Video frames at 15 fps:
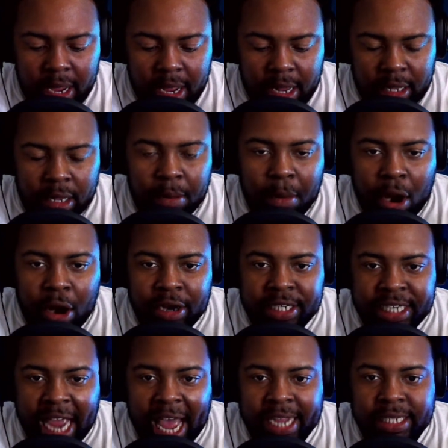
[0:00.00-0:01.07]
Lamar
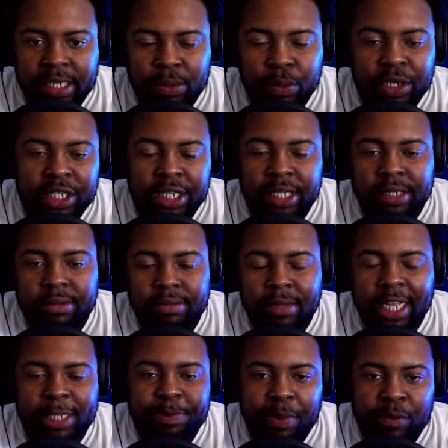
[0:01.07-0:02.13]
Jackson, which is,
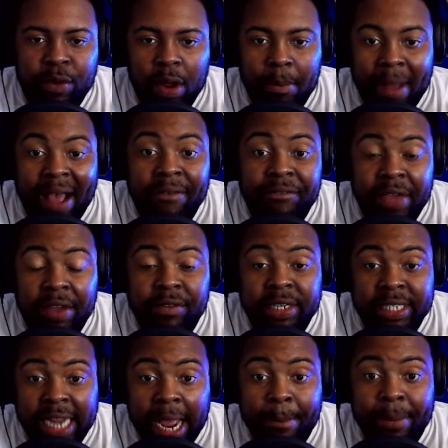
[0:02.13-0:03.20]
let's be real, my favorite
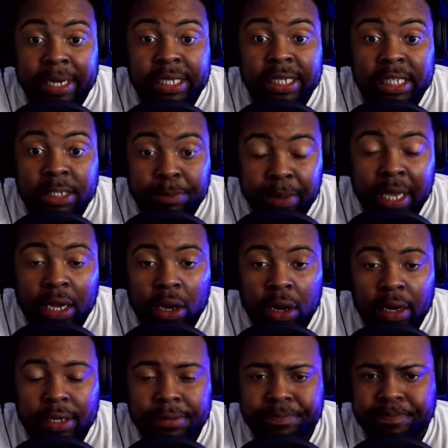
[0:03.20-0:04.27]
topic to speak on,